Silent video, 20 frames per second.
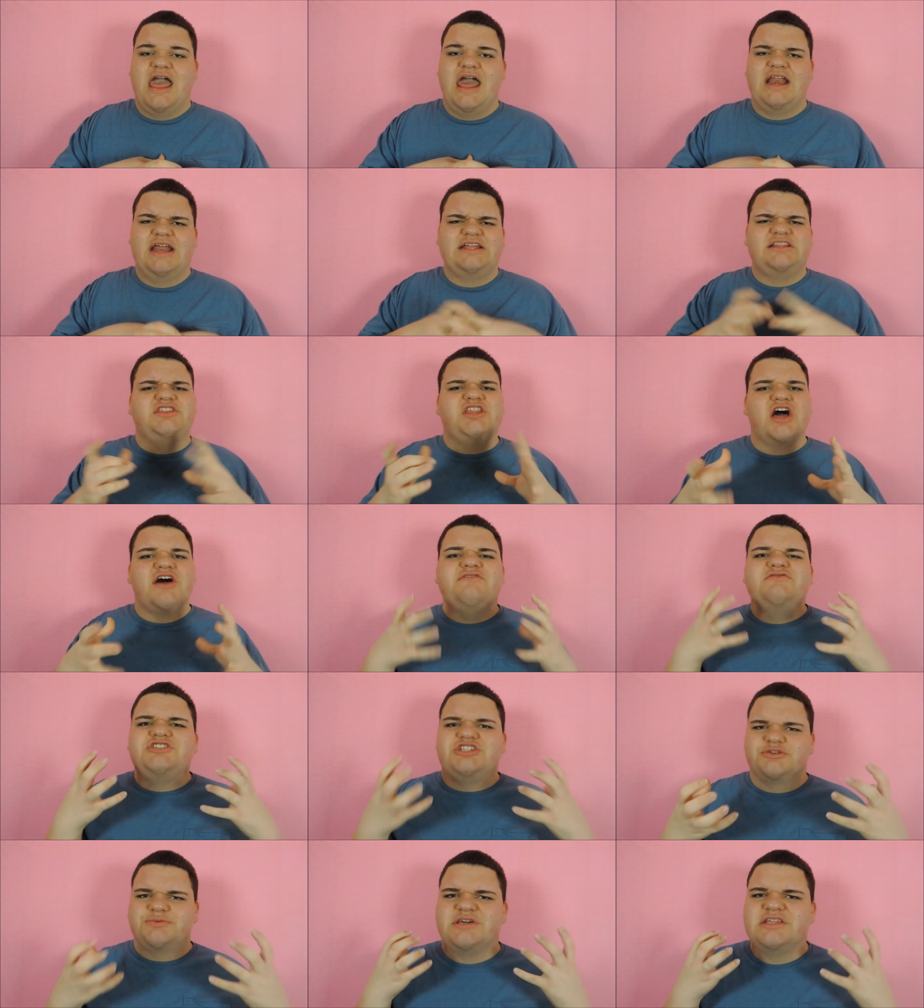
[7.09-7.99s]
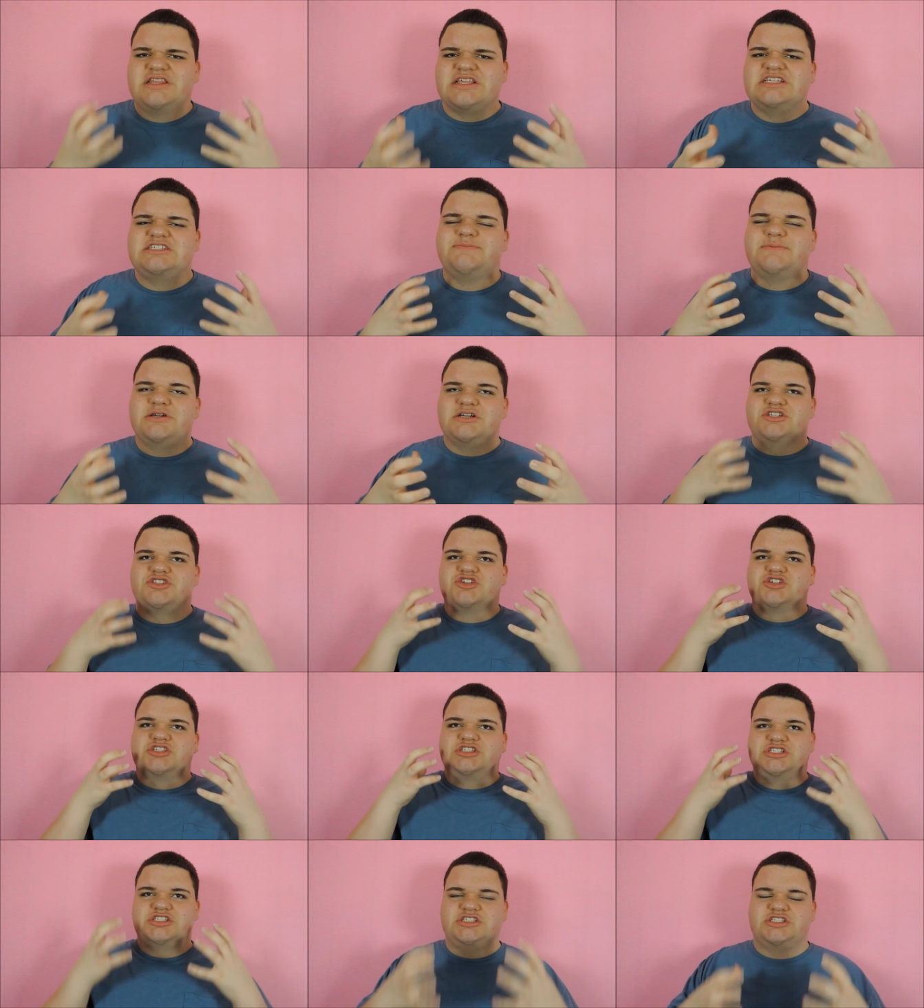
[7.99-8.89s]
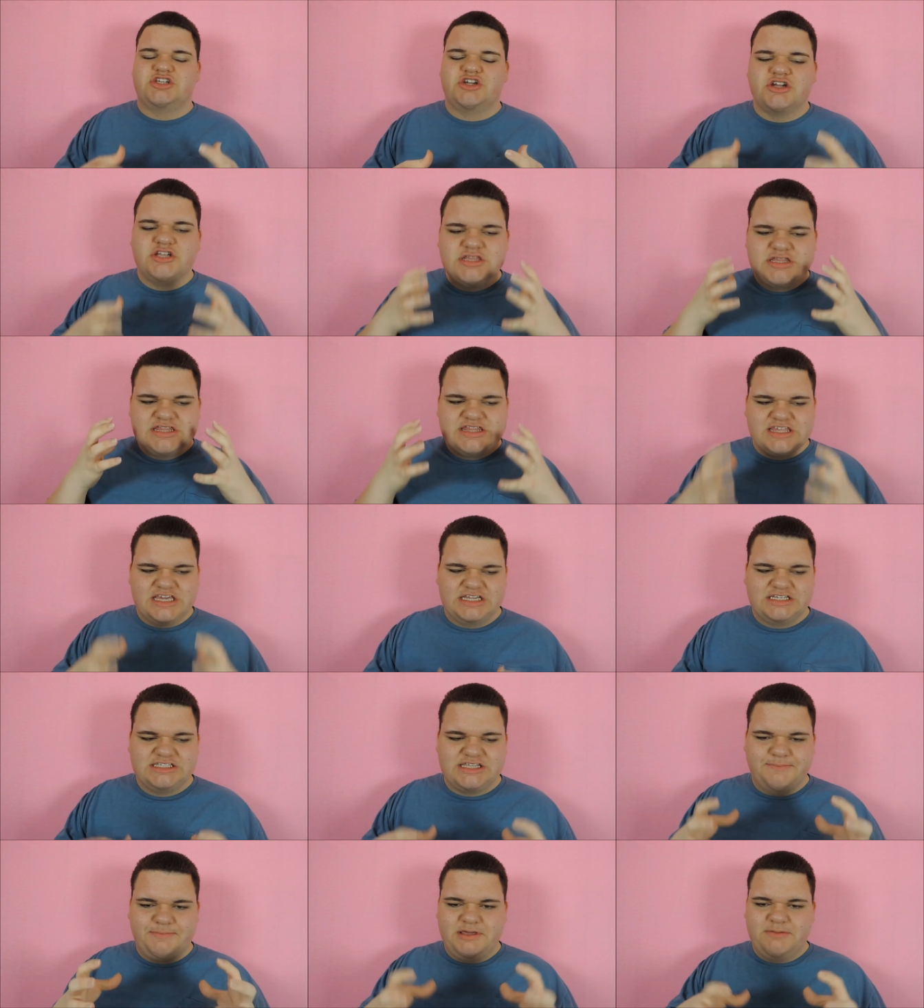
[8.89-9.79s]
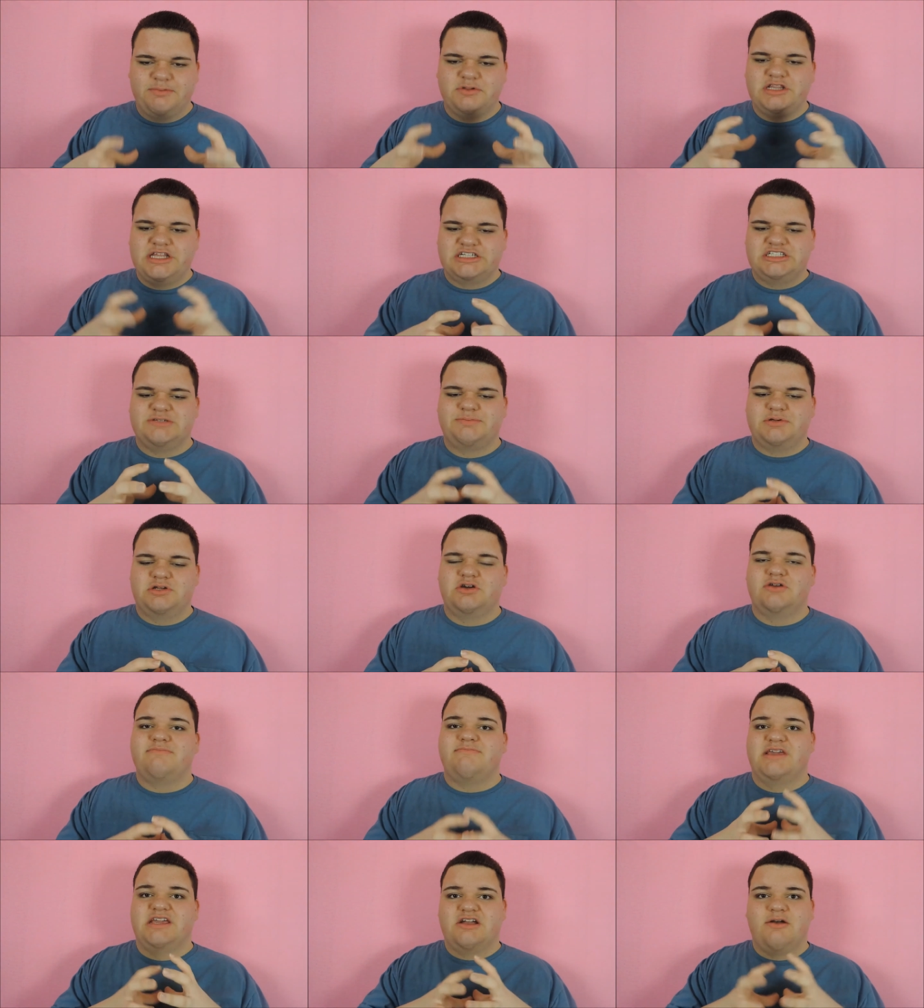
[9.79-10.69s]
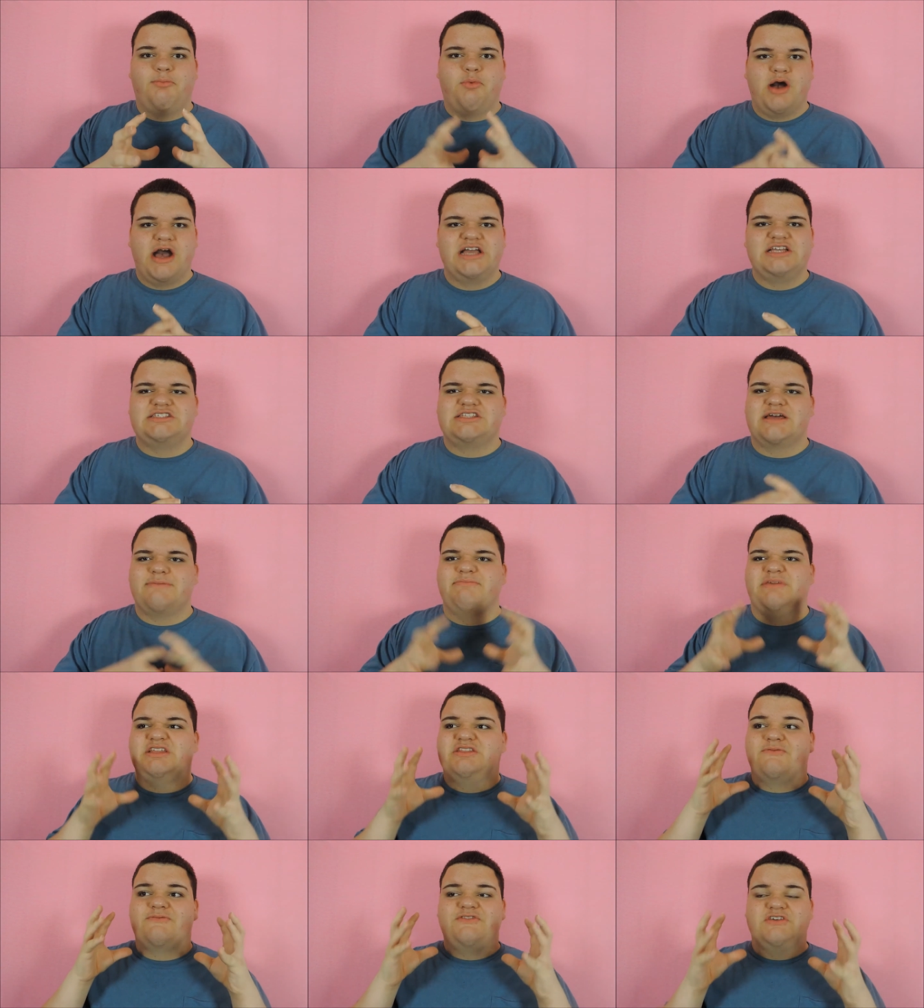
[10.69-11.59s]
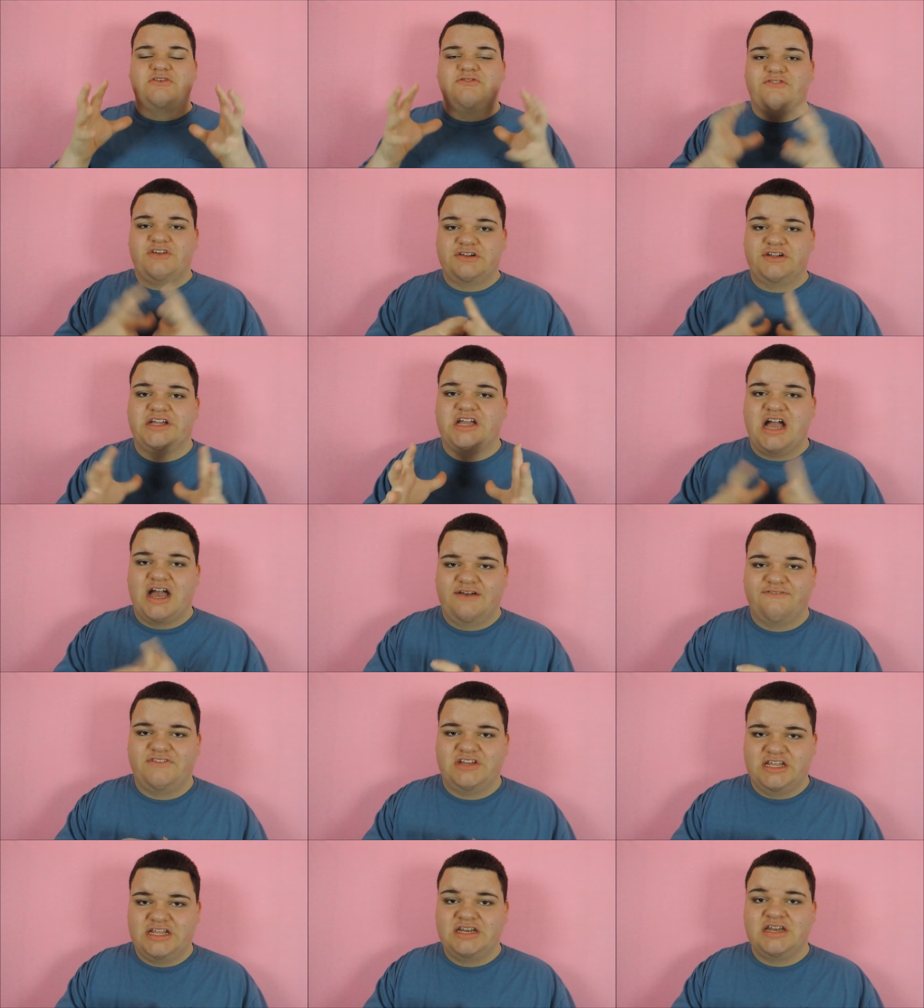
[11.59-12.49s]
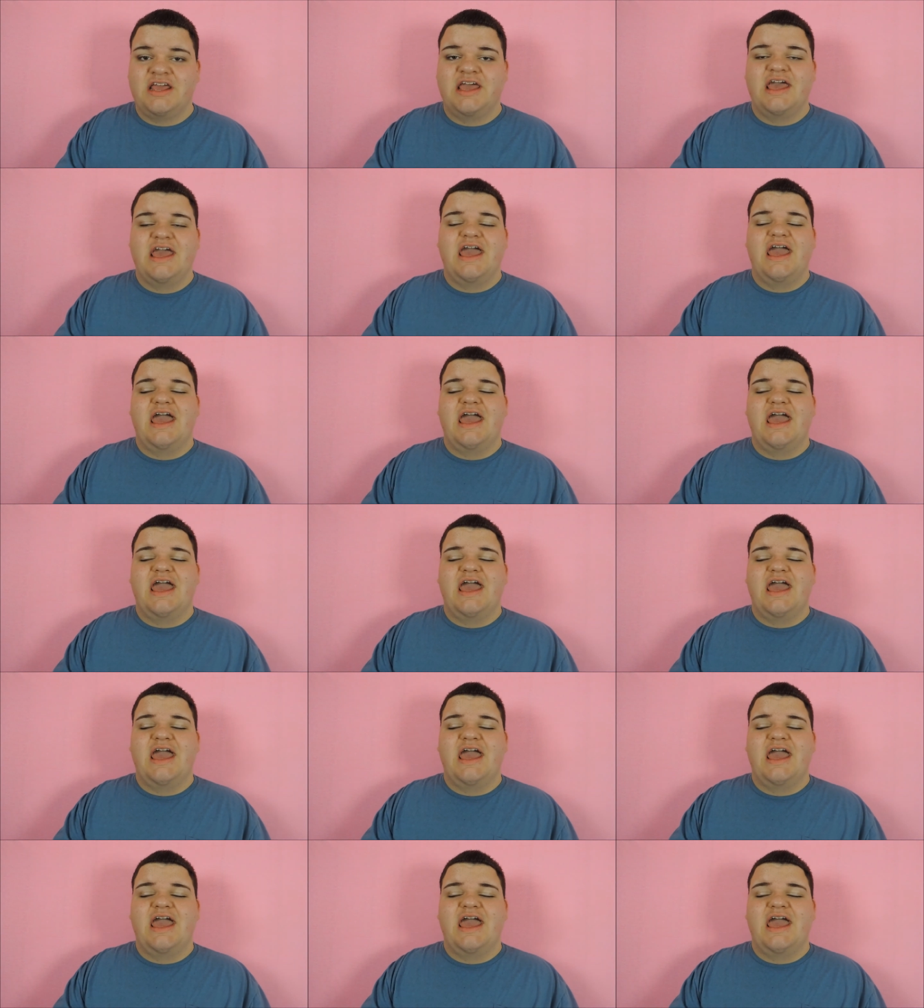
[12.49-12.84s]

And I love doing this because there's certain things that people like to put on makeup-wise that make them feel very confident.